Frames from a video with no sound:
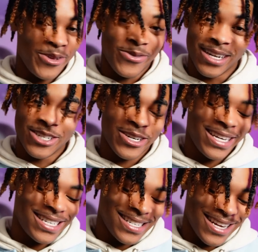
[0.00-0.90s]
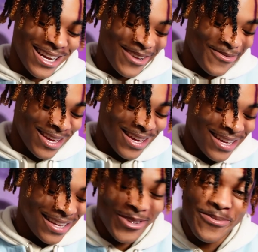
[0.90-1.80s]
we finna trick Sean,
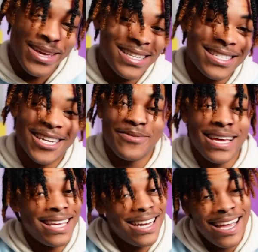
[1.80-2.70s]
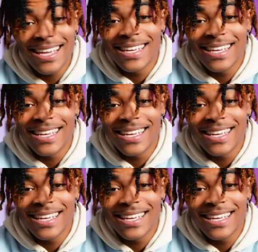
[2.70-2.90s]
man. Finna make it seem like it ain't